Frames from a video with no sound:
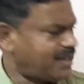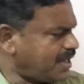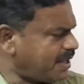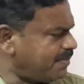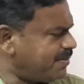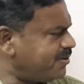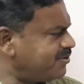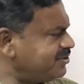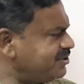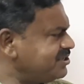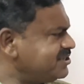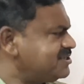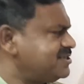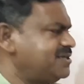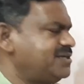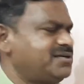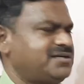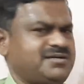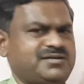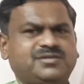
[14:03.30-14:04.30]
about this
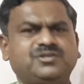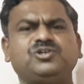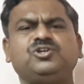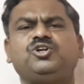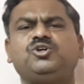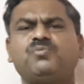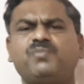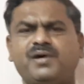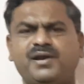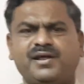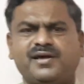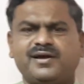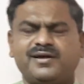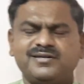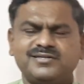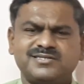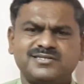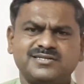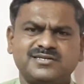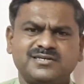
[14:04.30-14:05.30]

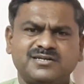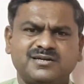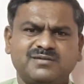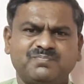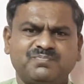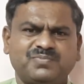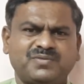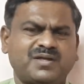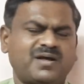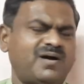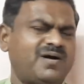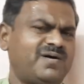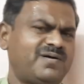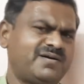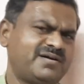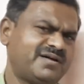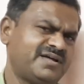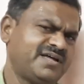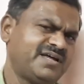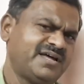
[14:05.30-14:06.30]
numericals
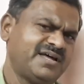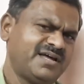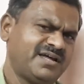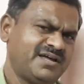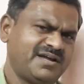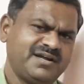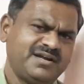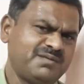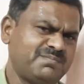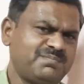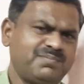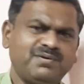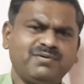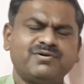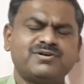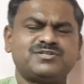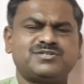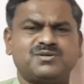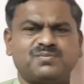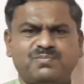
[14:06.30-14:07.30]
or any
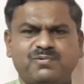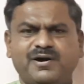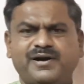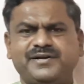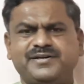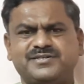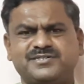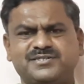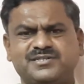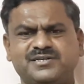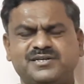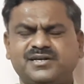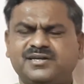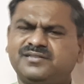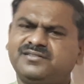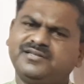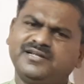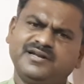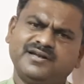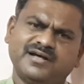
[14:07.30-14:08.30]
previous points,
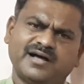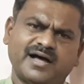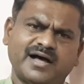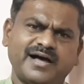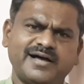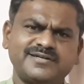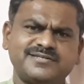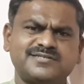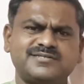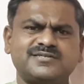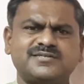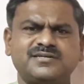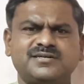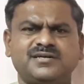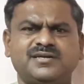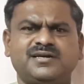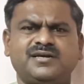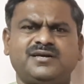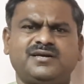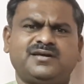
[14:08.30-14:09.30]
then ask
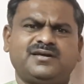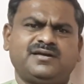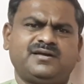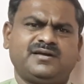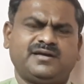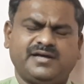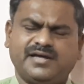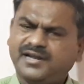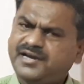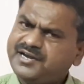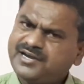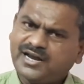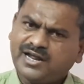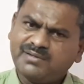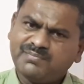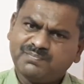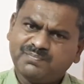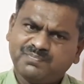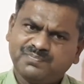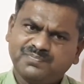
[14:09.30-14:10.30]

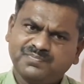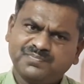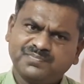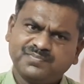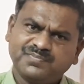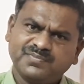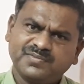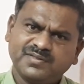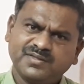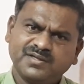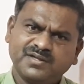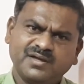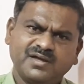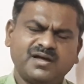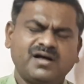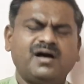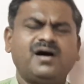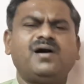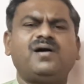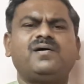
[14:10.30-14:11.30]
anytime
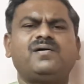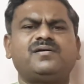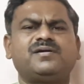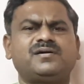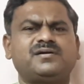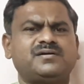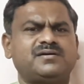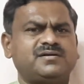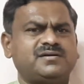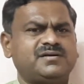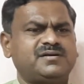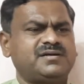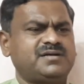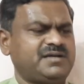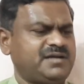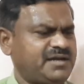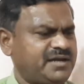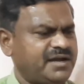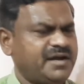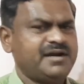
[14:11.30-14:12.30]
or
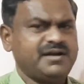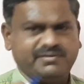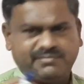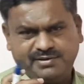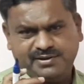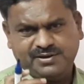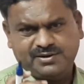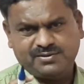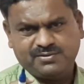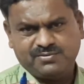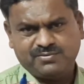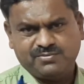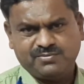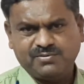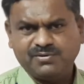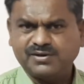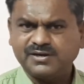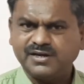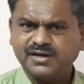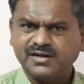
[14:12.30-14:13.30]
anytime.
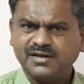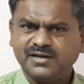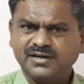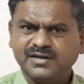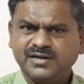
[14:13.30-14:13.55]
Okay,